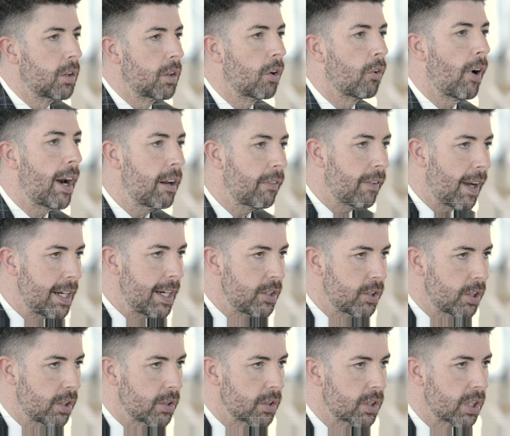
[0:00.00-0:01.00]
The
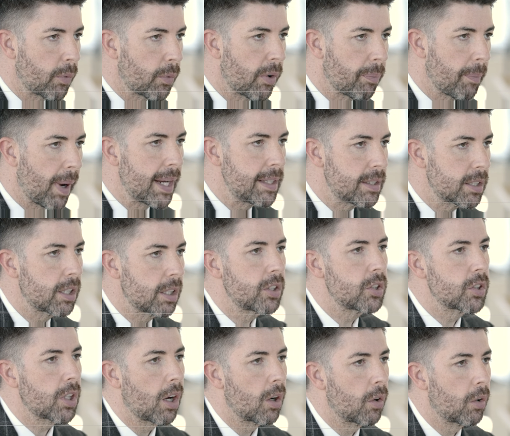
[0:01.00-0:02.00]
renovations that we've made to the
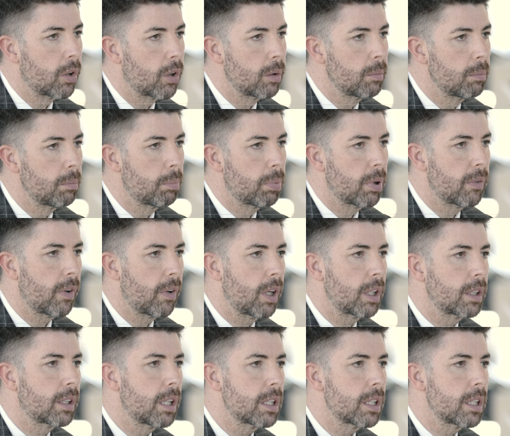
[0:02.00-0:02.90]
showroom provide